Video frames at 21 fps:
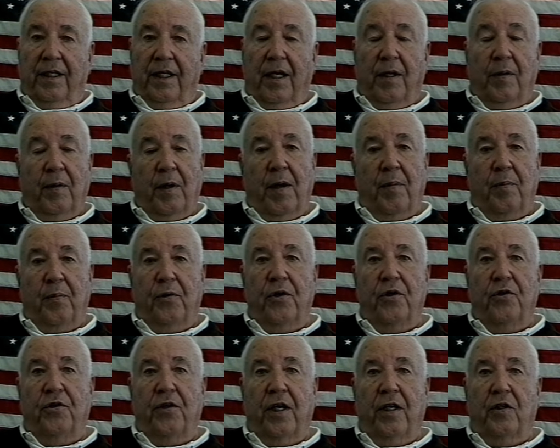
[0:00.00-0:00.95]
I, I,
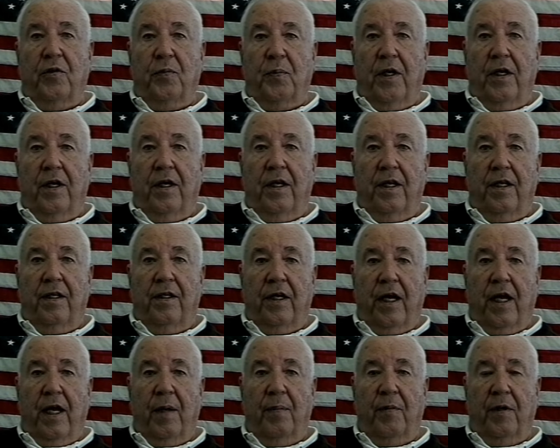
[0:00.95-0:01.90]
appreciate spending the
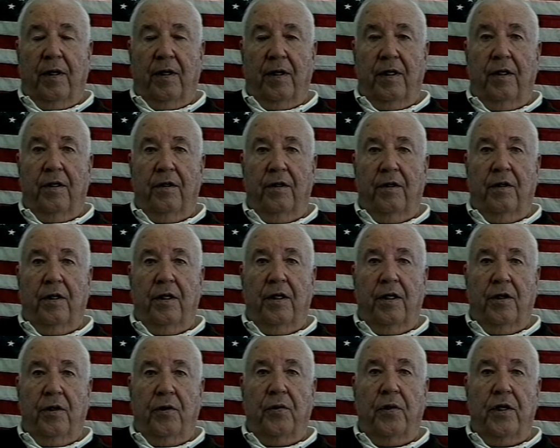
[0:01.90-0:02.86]
time and your
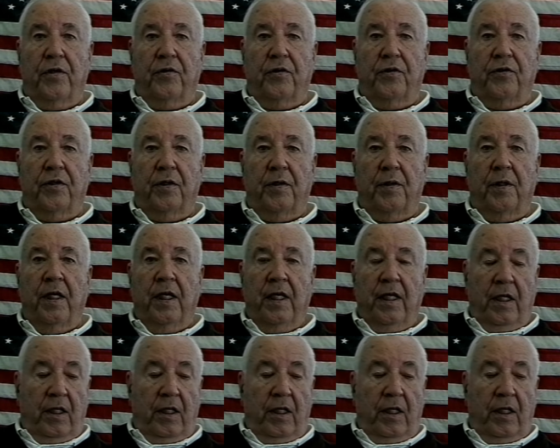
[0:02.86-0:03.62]
your interest in